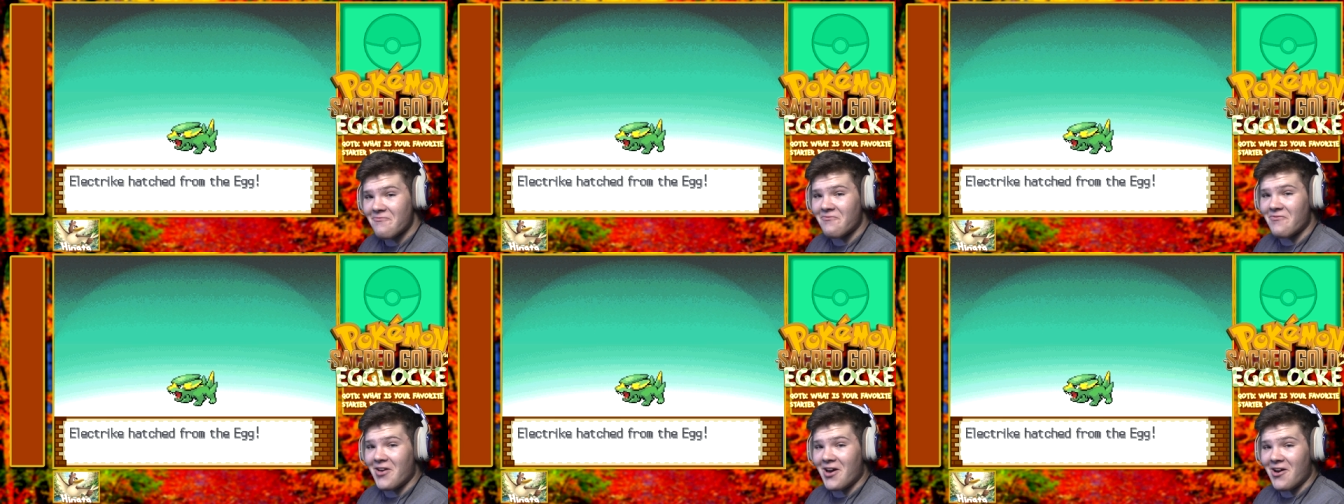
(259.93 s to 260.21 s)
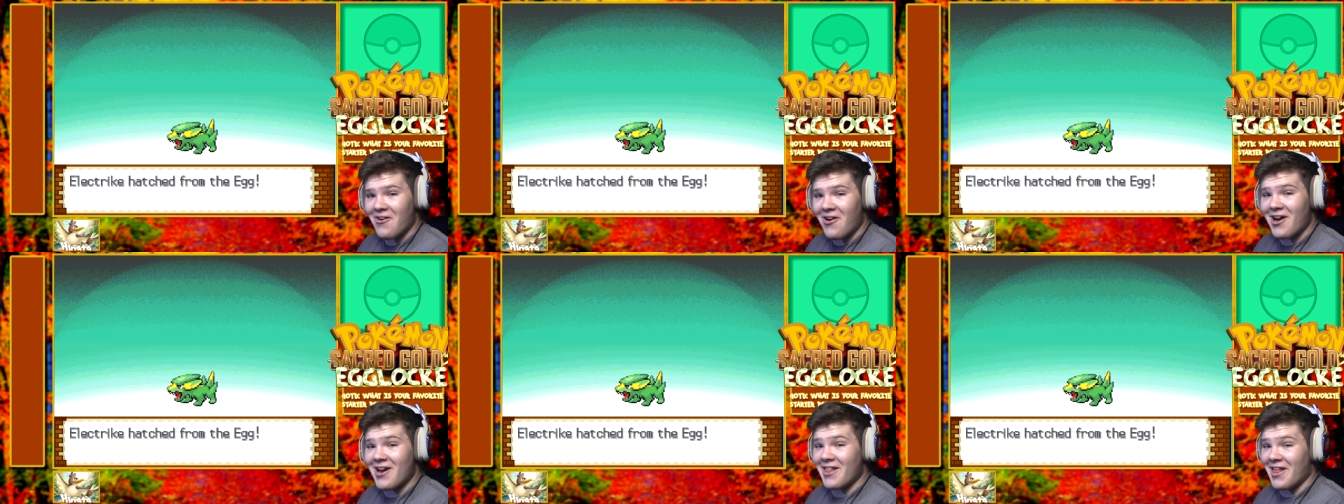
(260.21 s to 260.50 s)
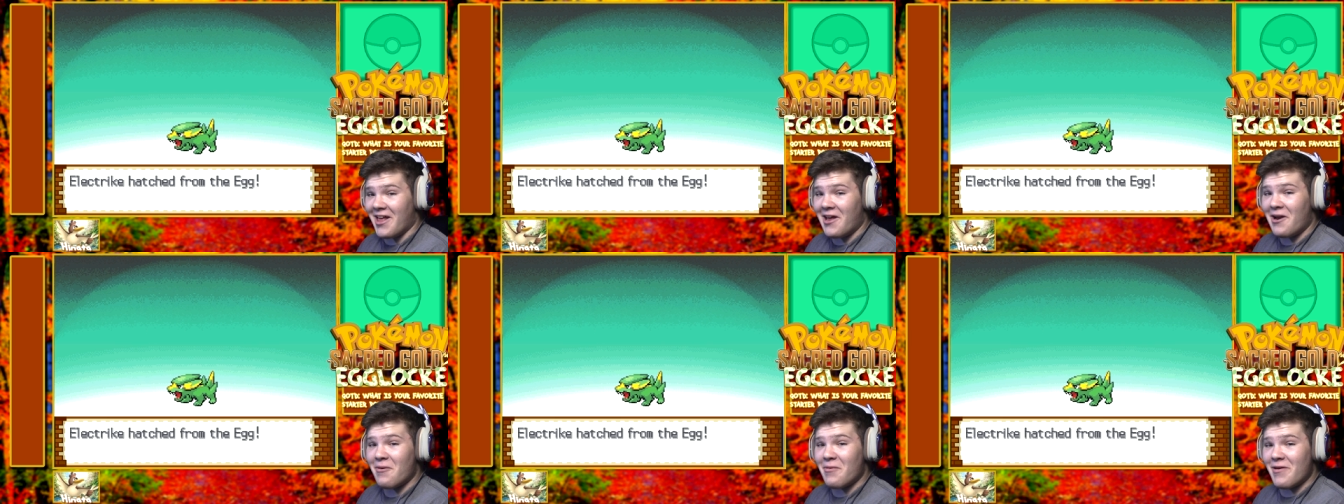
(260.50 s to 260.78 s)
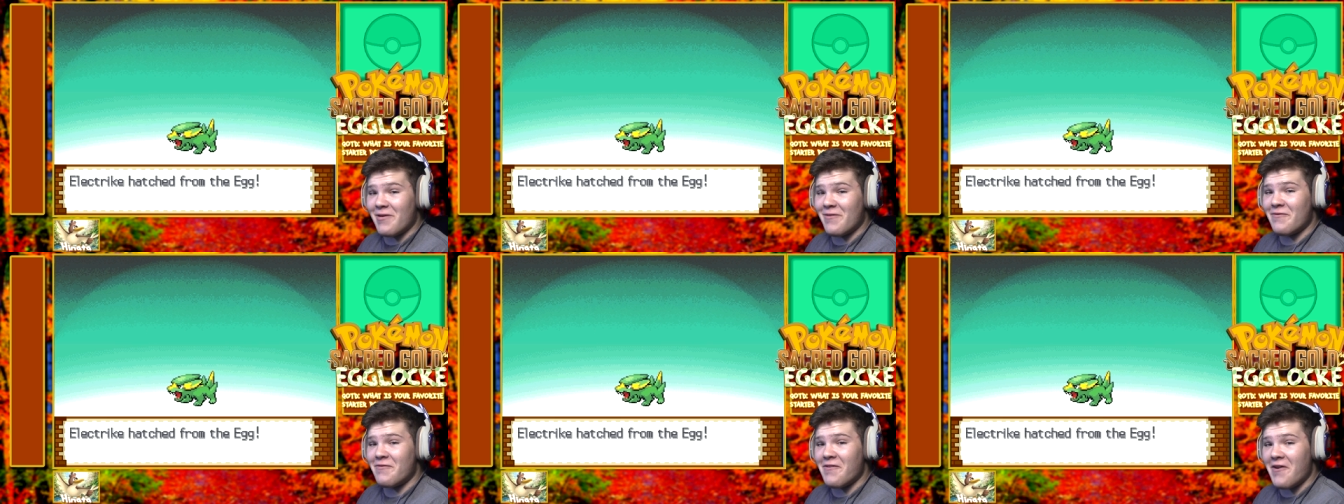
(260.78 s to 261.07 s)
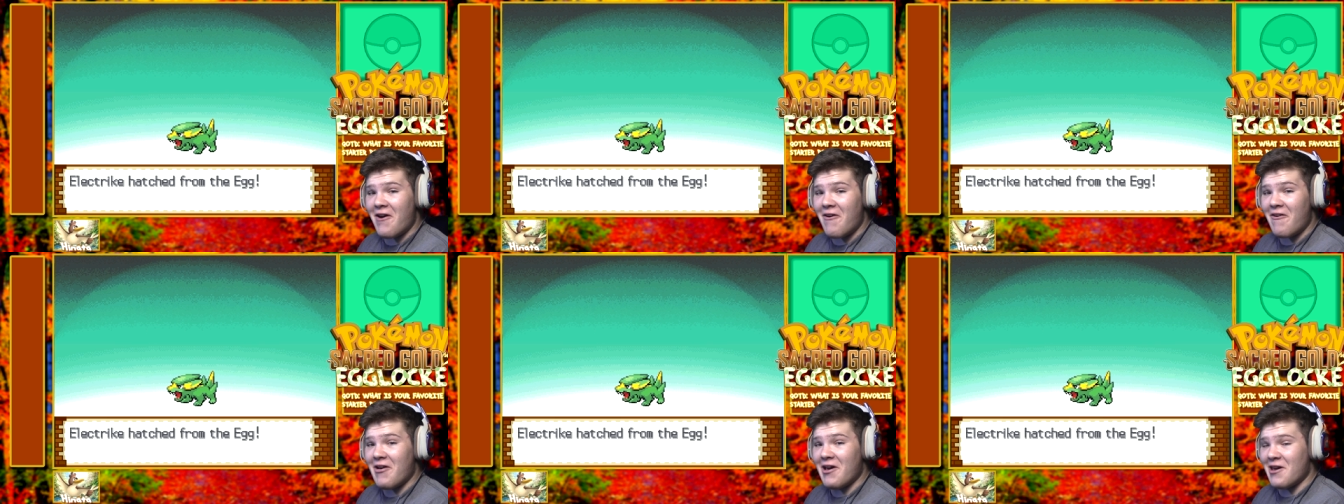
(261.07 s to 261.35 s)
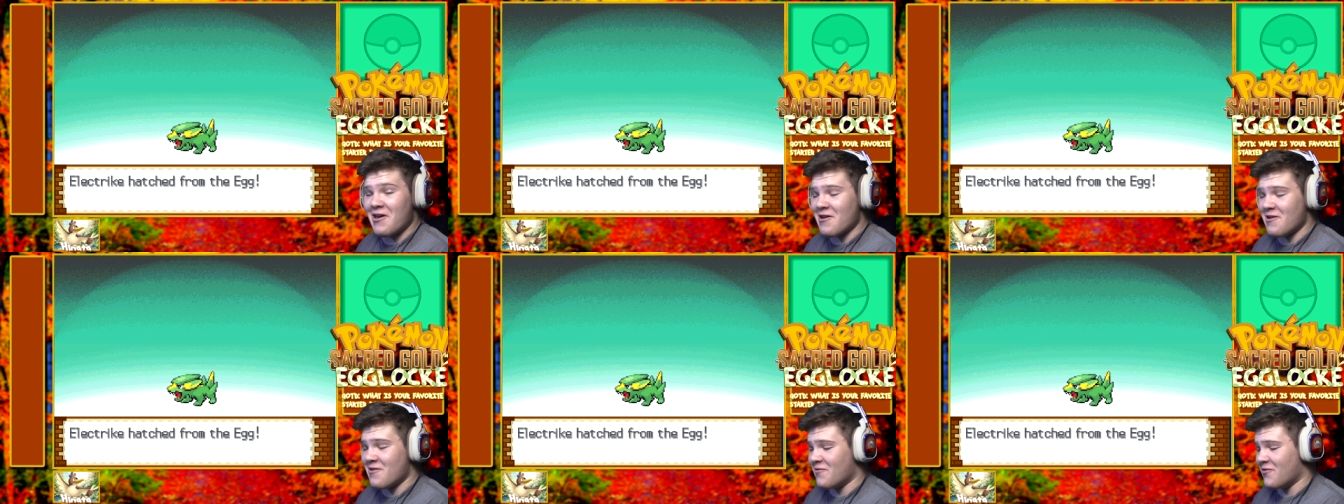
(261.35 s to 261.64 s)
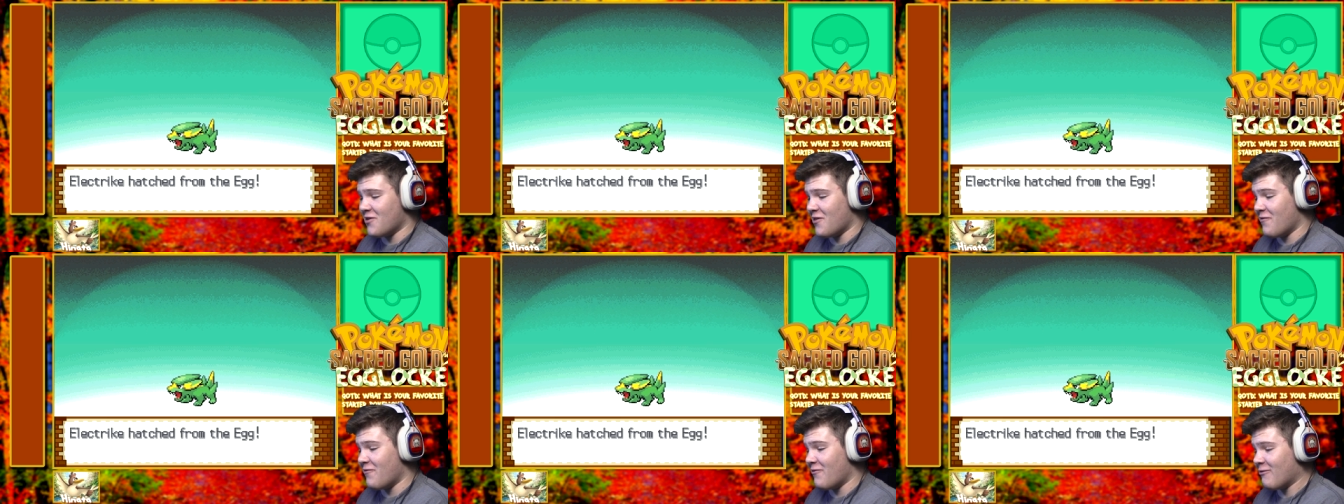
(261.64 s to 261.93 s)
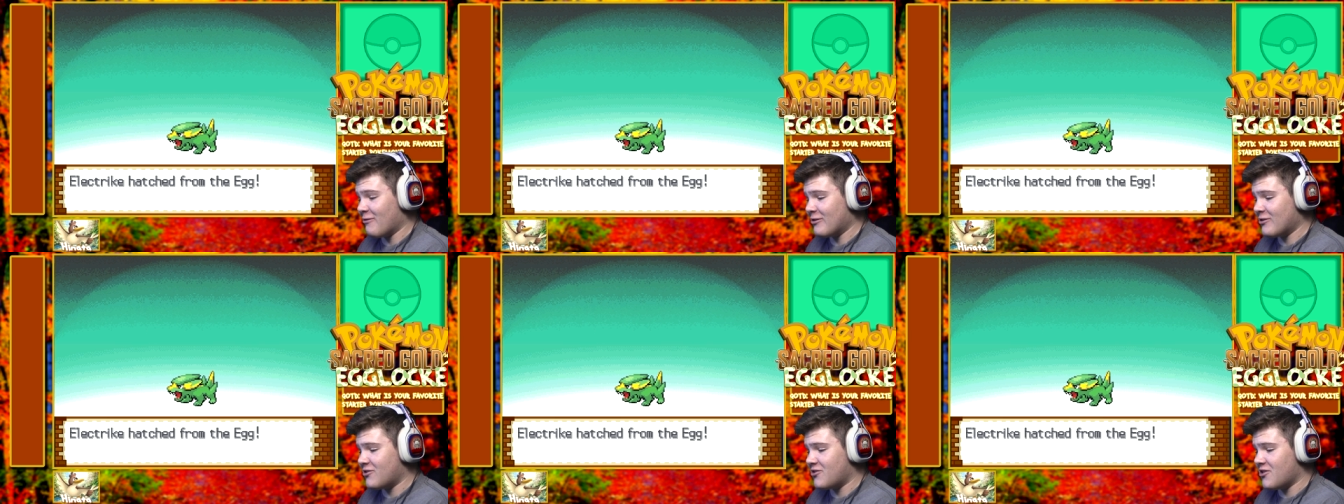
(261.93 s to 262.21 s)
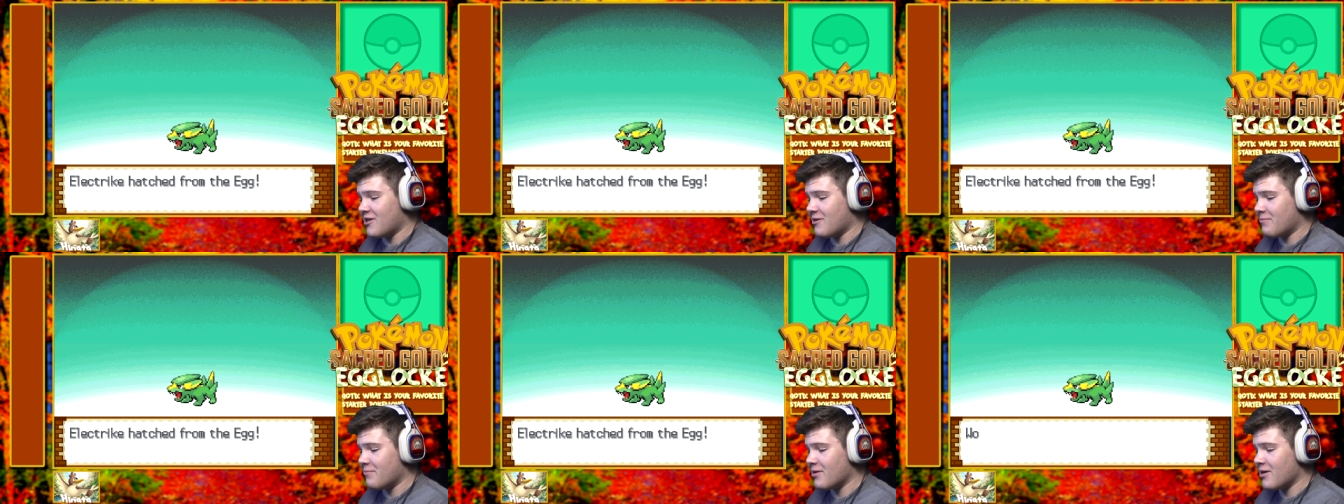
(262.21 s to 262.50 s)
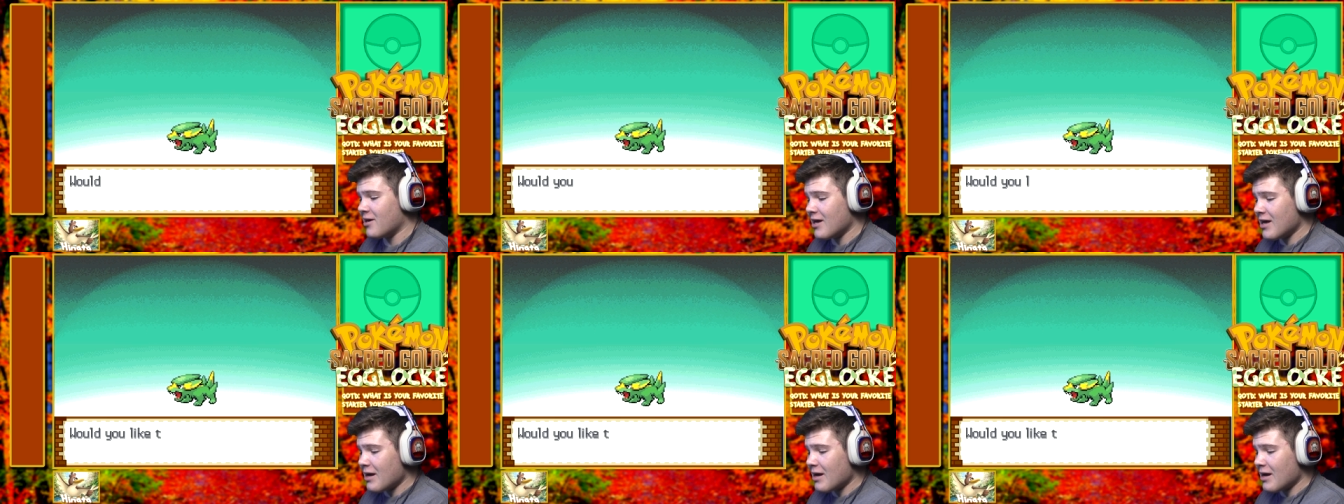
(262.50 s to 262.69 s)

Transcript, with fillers: Very, that'll be very good for the first gym.